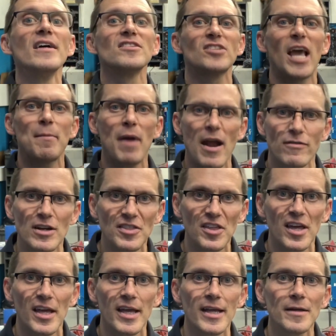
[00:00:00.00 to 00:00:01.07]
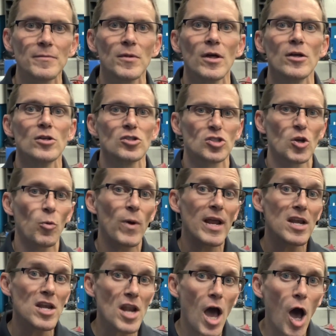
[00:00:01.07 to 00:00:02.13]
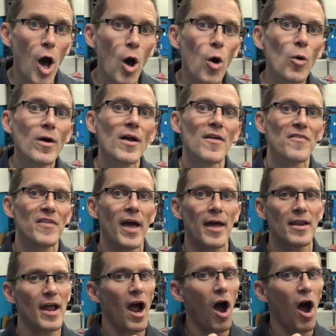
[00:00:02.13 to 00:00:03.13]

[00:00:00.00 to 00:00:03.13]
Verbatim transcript: same everything. So we know that